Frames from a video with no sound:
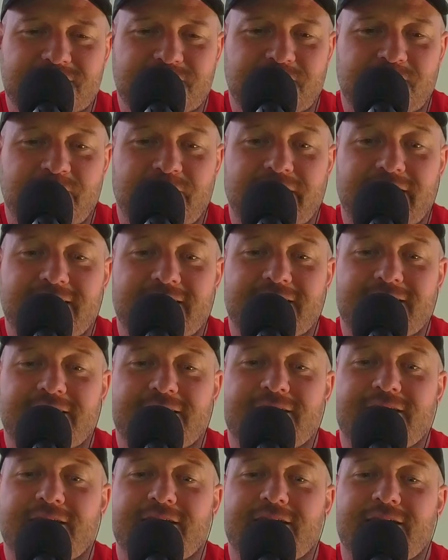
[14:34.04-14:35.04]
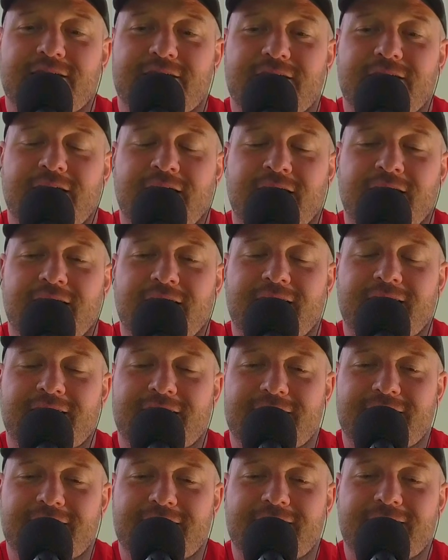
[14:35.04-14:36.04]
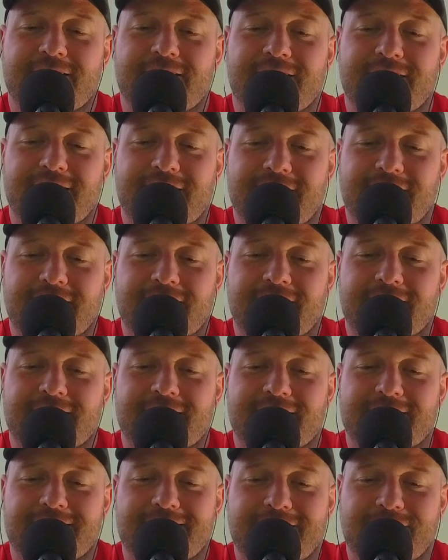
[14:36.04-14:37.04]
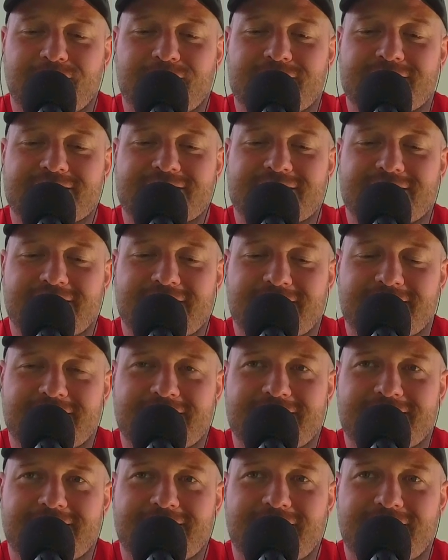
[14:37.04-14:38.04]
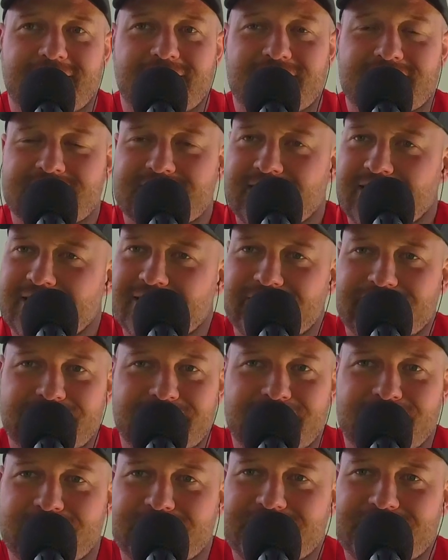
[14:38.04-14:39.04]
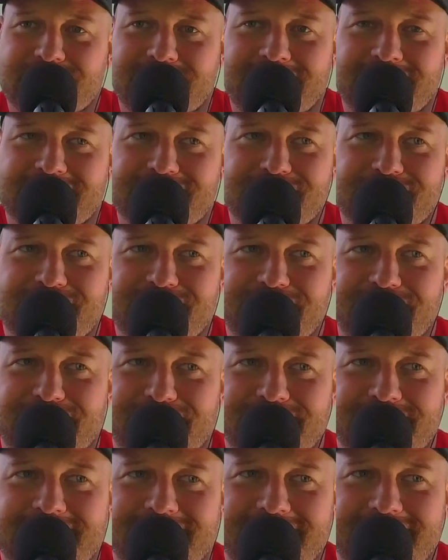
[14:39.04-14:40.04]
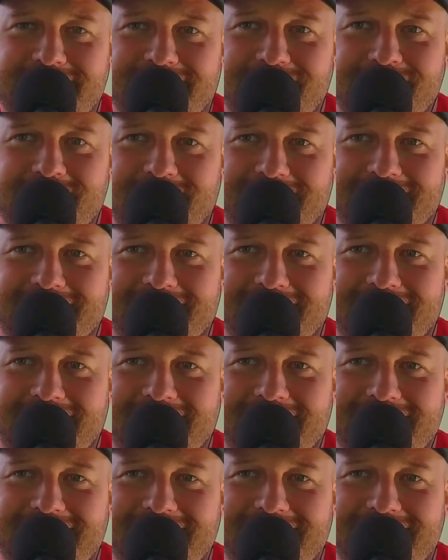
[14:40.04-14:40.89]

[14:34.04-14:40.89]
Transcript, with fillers: But, uh, yeah, it was. Uh, you know, Stella really wish you had answered phone. You know, I'm not gonna lie.